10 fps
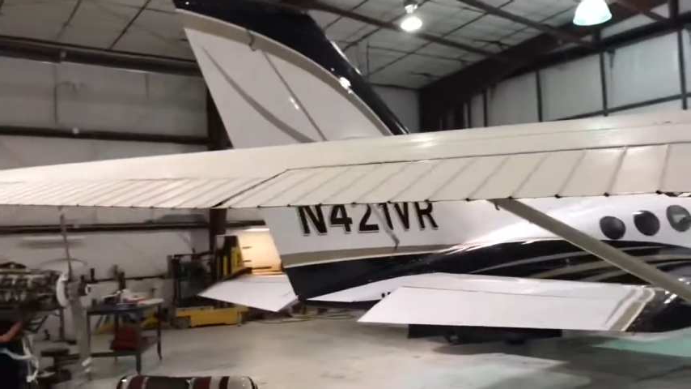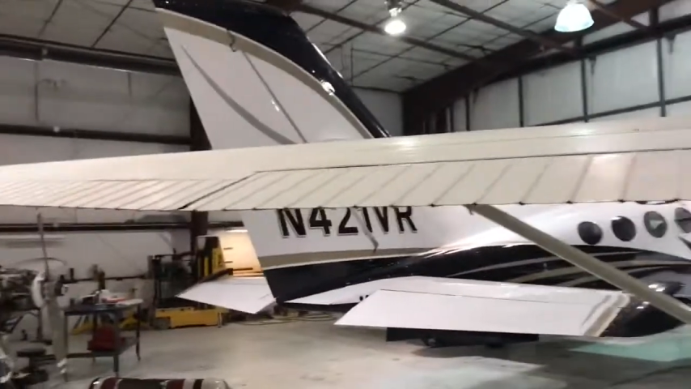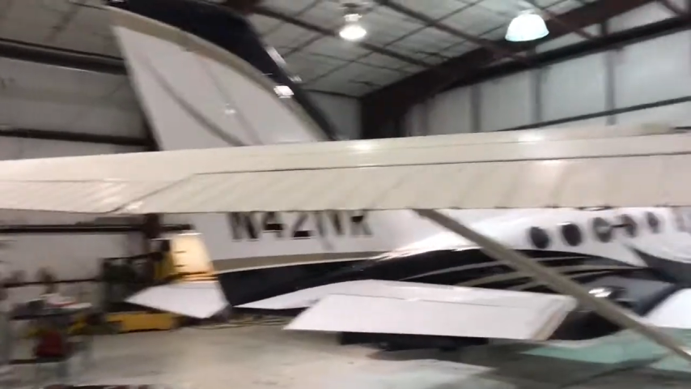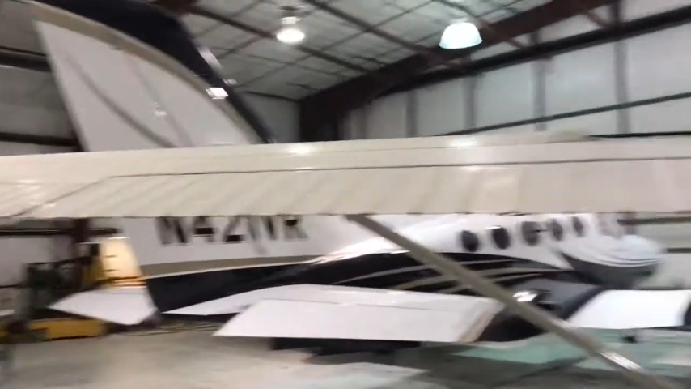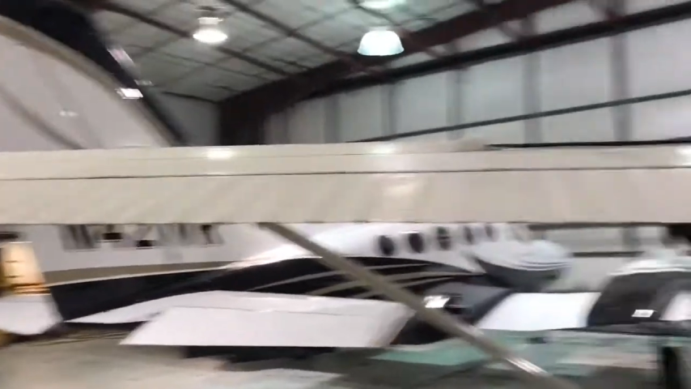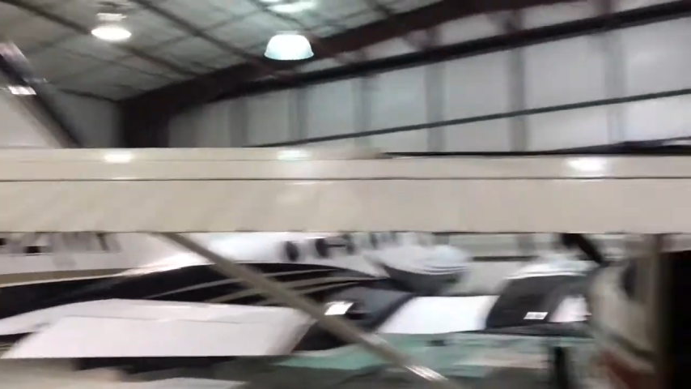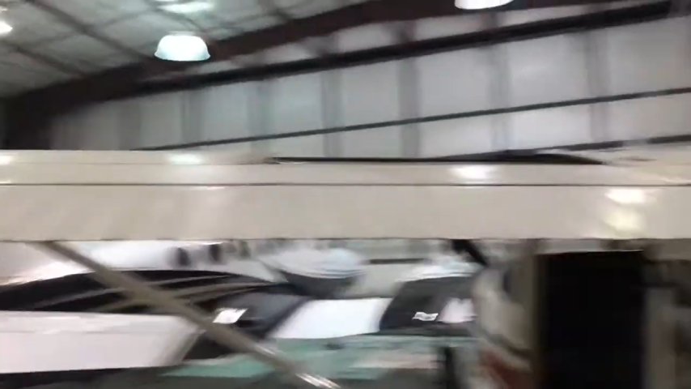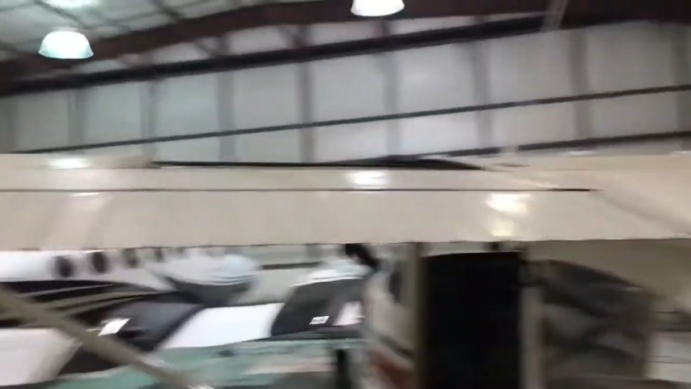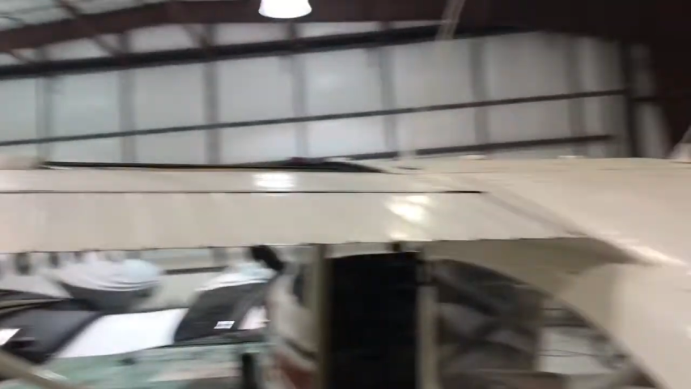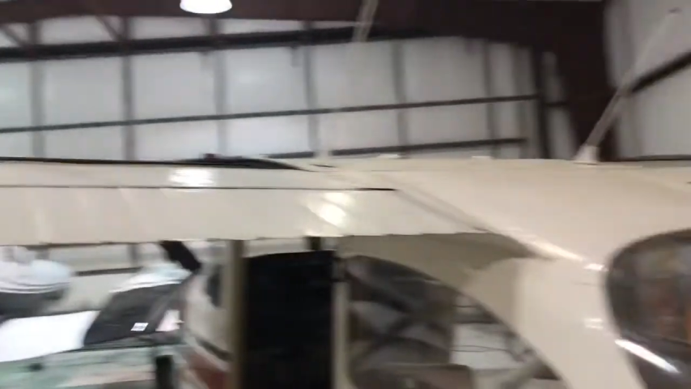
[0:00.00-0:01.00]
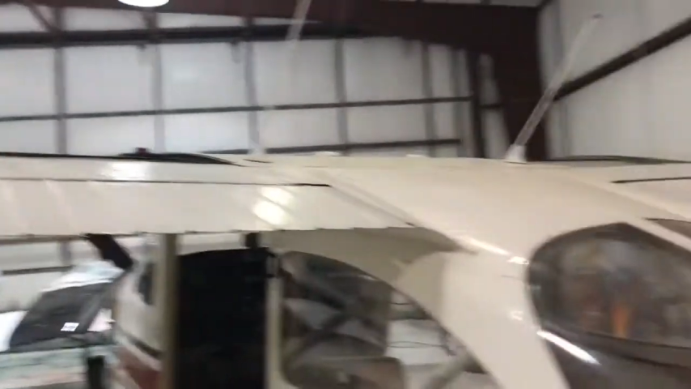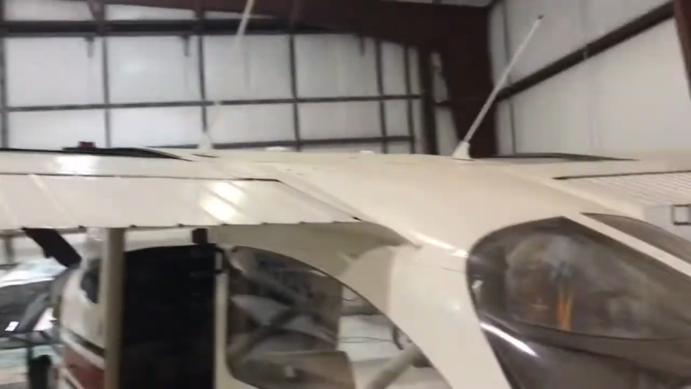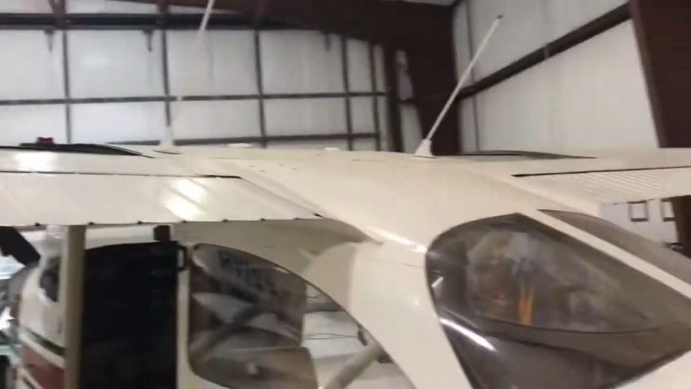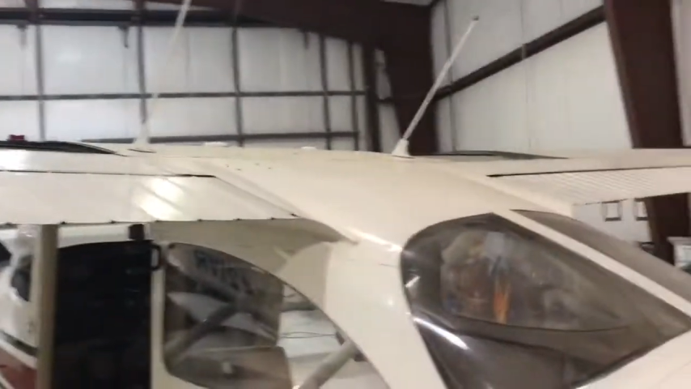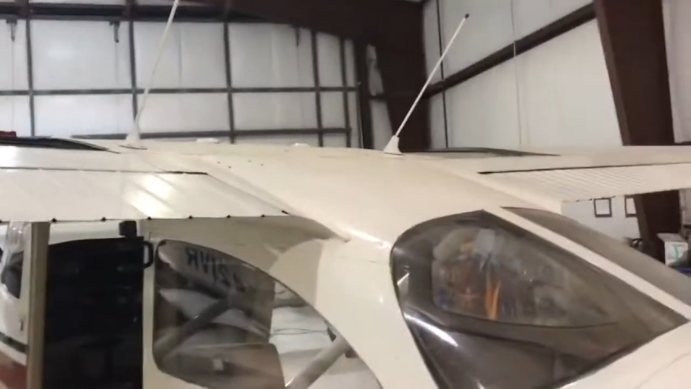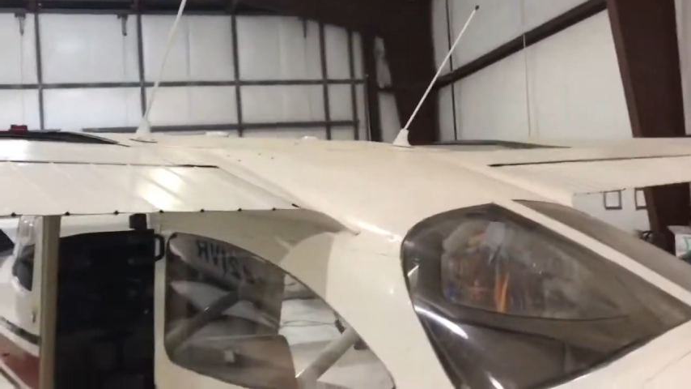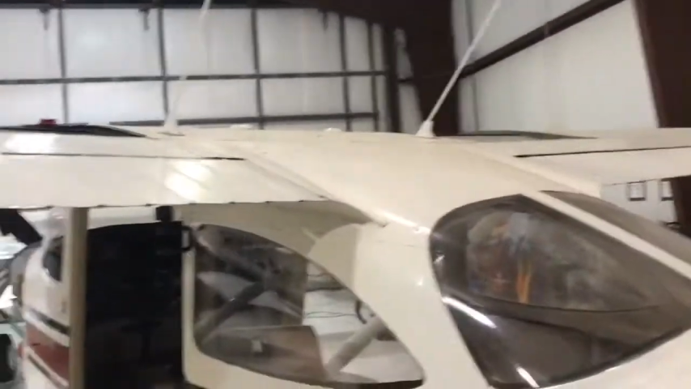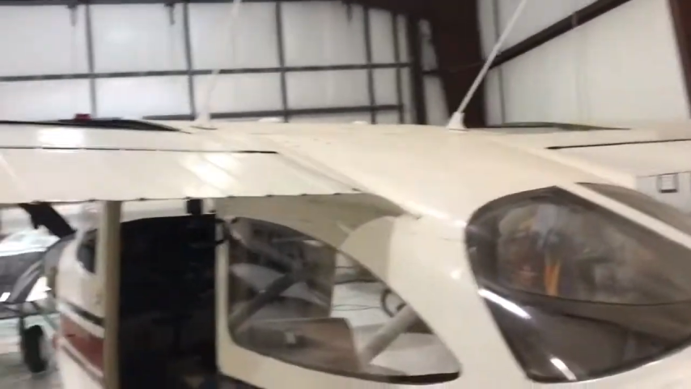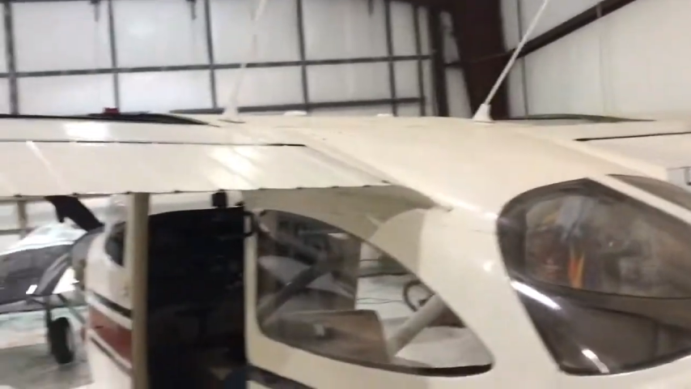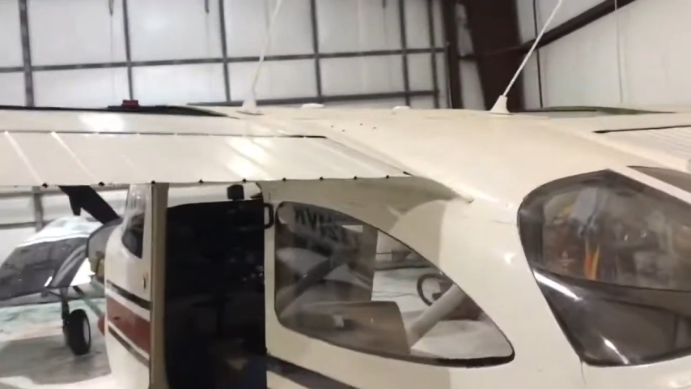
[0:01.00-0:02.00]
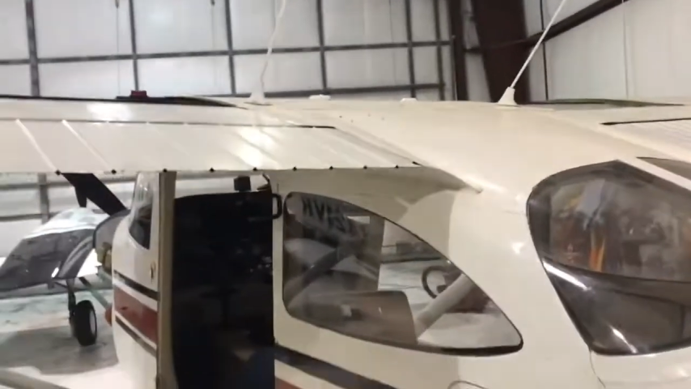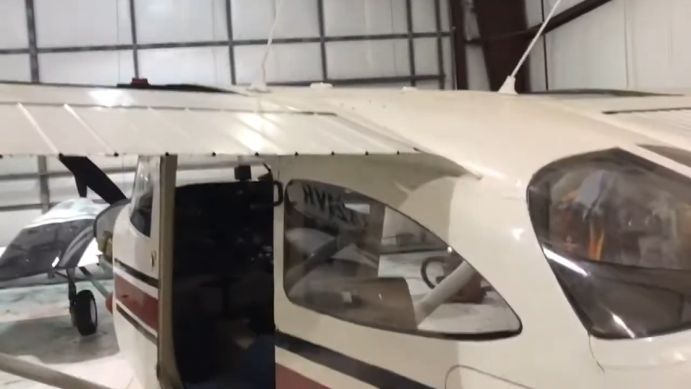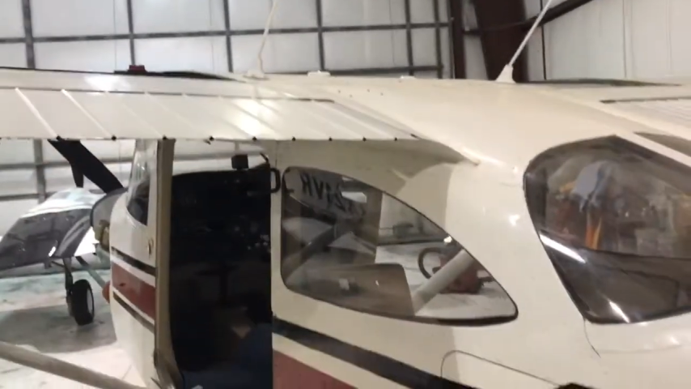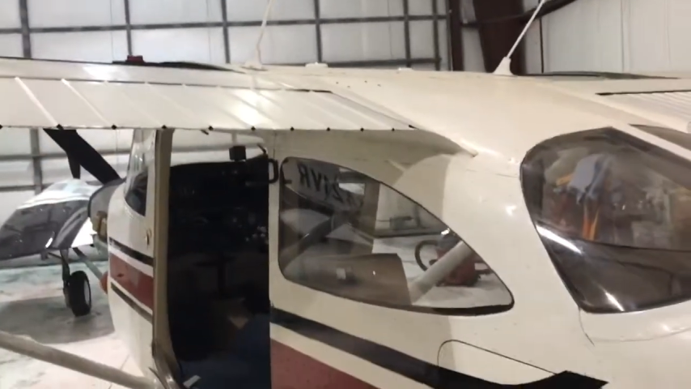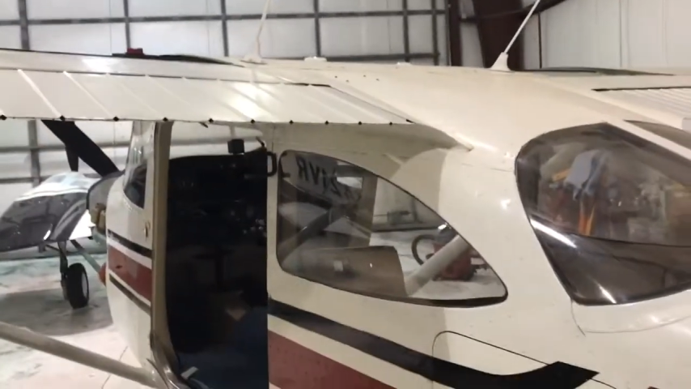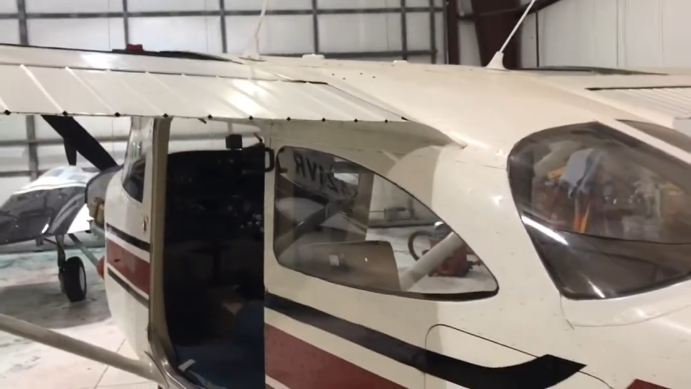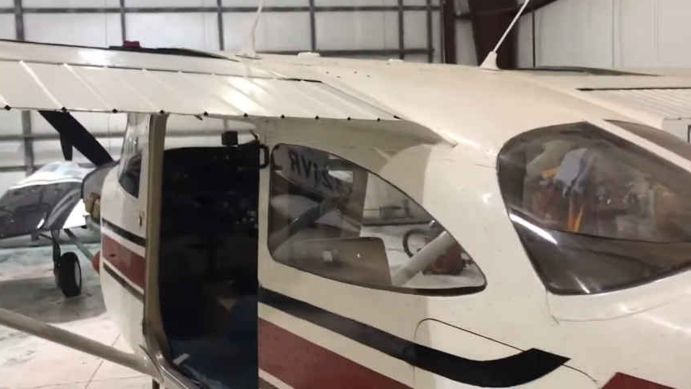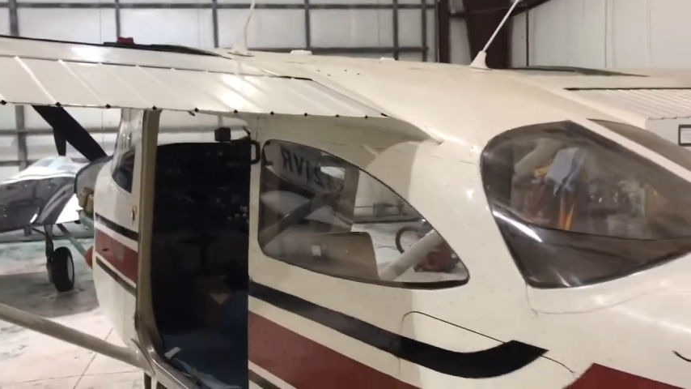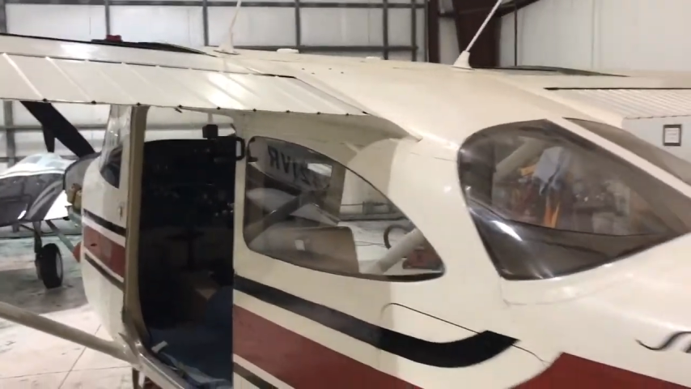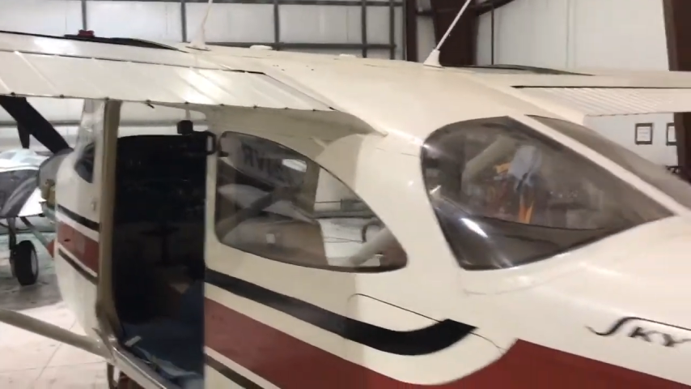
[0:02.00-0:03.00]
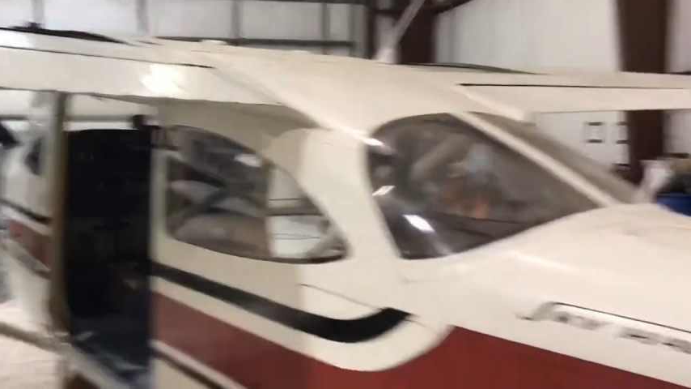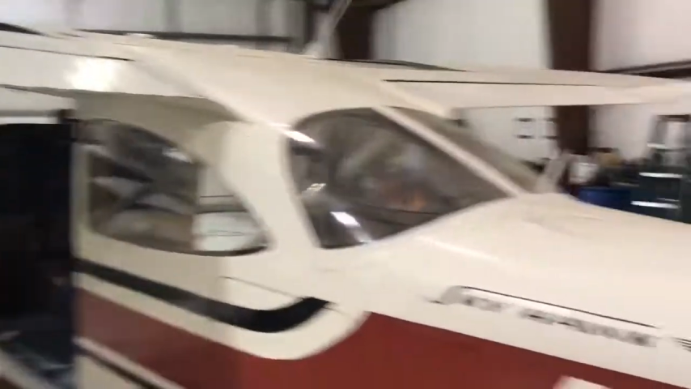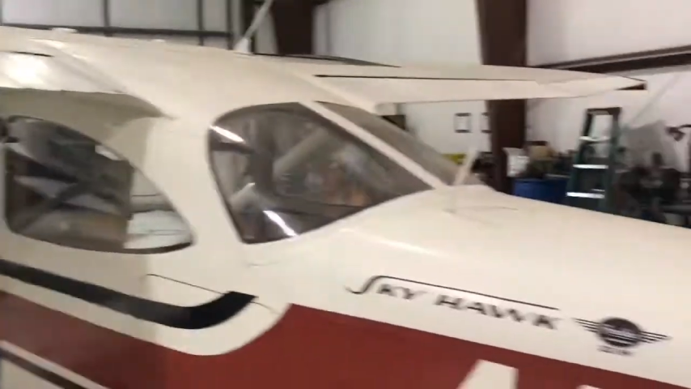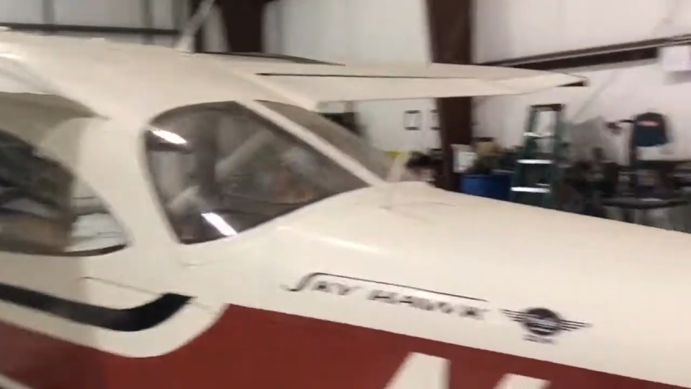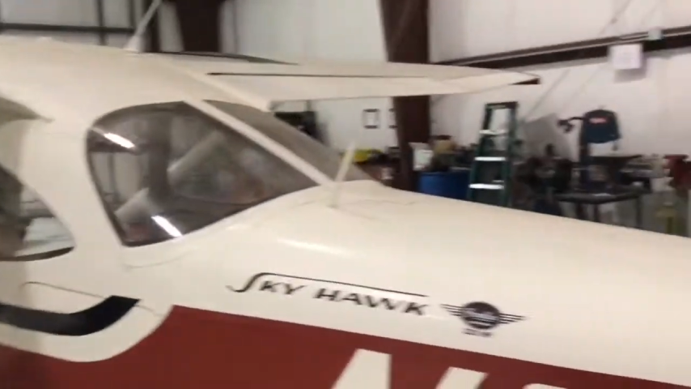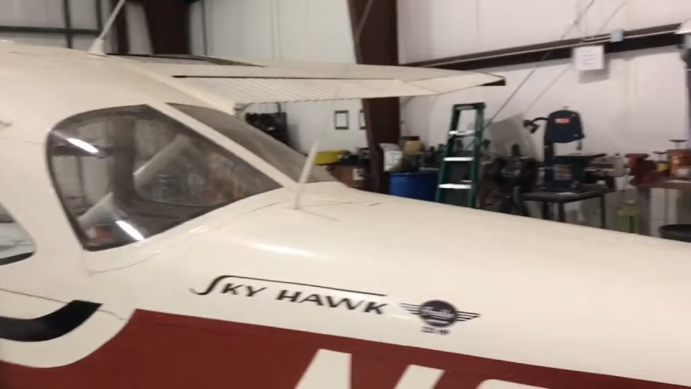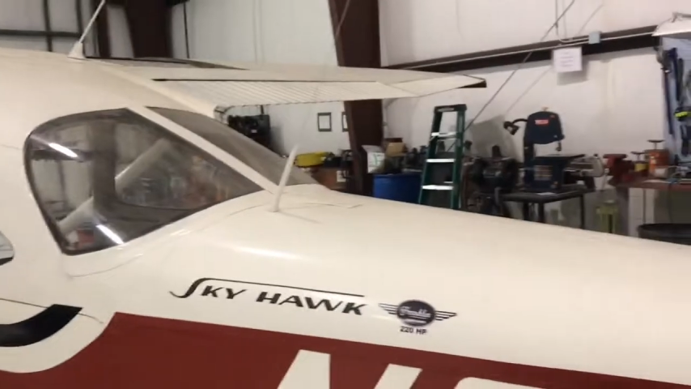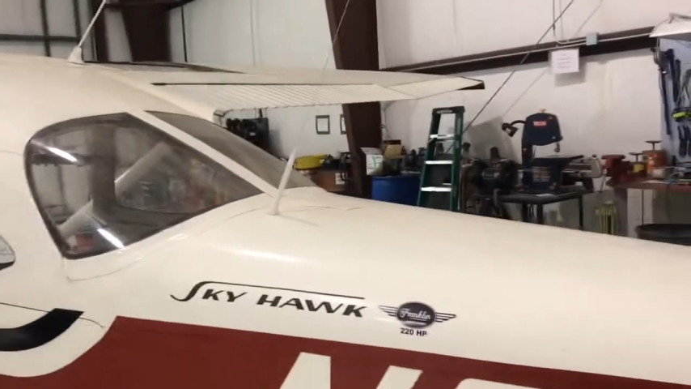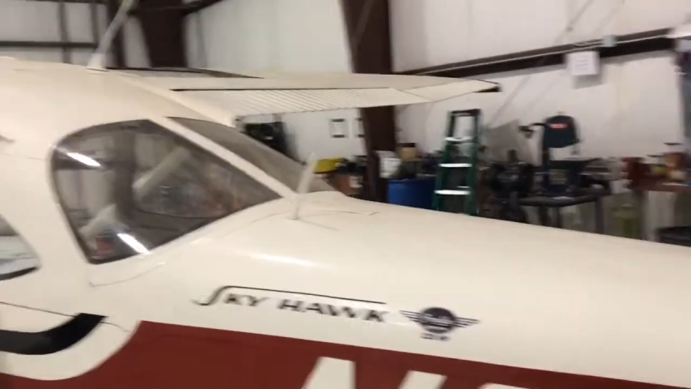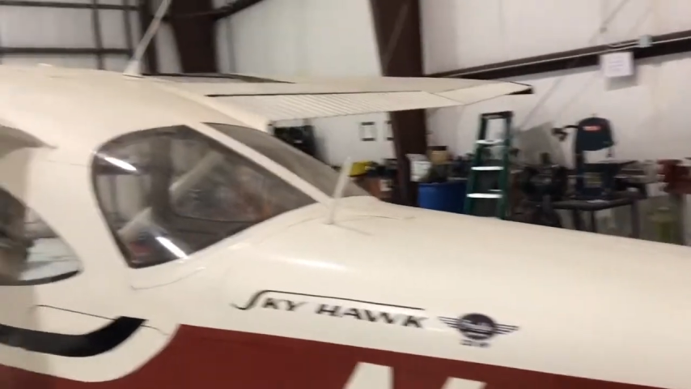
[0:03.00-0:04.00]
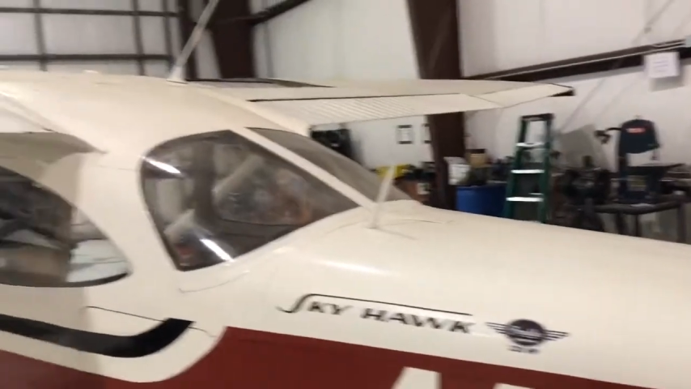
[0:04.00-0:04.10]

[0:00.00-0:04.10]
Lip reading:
No face is visible, so there are no lips to read.